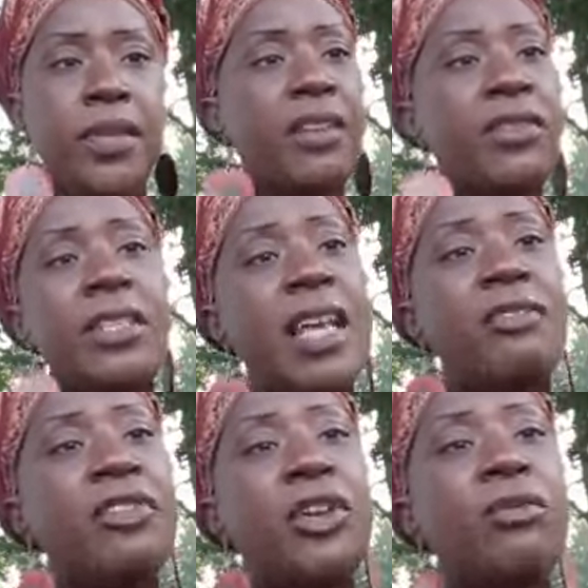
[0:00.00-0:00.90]
if this
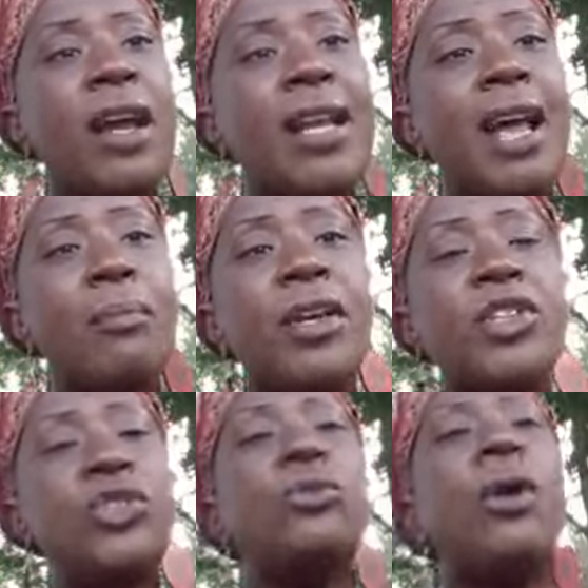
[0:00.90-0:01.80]
ain't for you right now
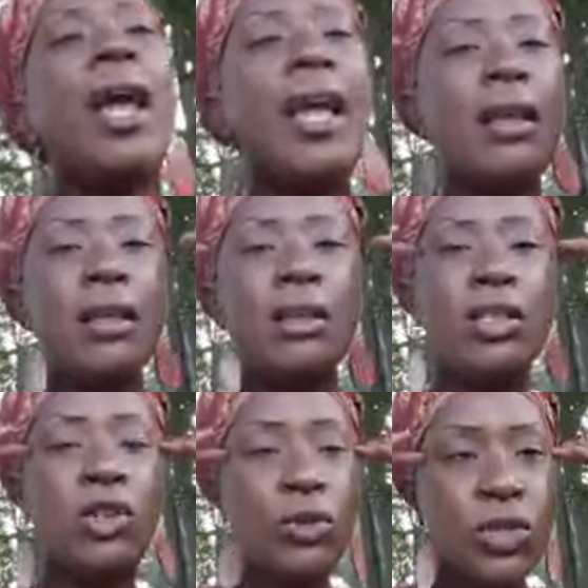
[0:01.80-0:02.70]
because you ain't
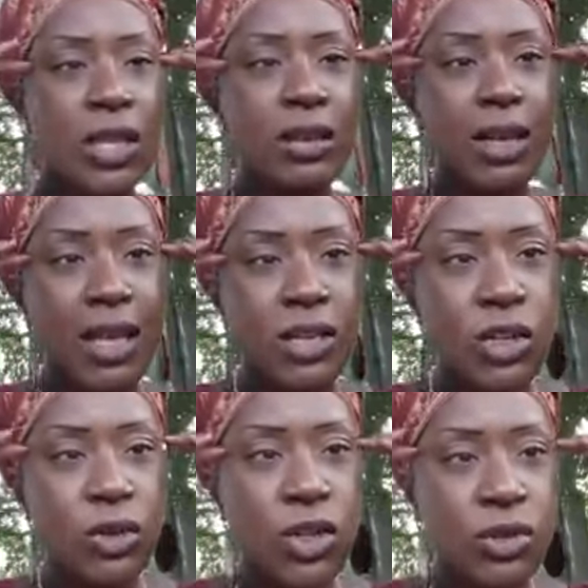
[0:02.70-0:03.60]
using the
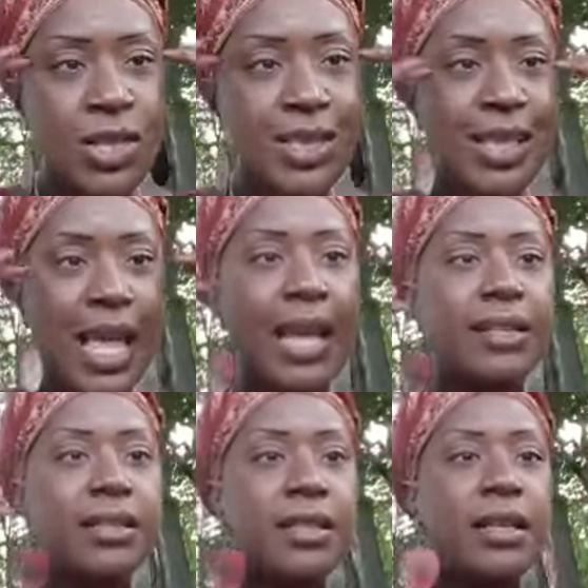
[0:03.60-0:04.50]
you using the
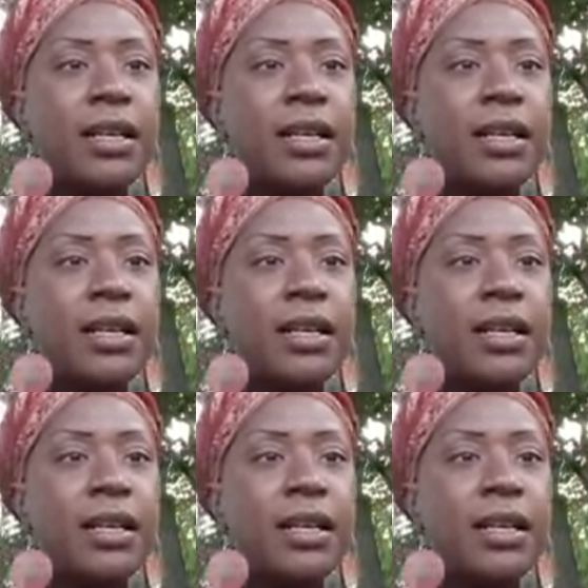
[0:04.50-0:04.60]
light.